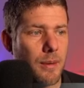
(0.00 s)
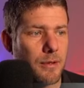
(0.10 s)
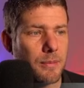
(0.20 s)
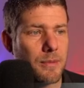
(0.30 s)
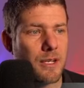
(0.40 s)
I'm going
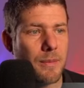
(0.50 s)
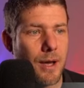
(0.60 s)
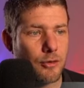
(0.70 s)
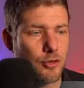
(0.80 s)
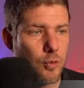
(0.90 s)
to be at
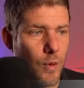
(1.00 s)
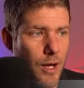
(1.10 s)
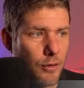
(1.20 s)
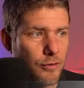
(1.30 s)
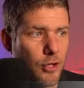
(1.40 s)
about
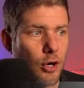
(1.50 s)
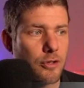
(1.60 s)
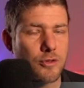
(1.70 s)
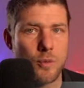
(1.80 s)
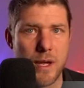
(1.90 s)
12
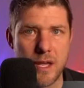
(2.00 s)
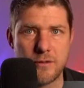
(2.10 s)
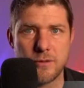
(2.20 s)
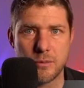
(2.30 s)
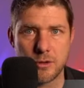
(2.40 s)
yards away
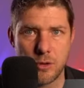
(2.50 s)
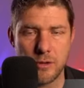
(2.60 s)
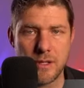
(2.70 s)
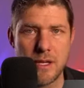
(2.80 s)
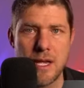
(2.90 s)
from the
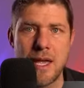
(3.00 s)
goalie,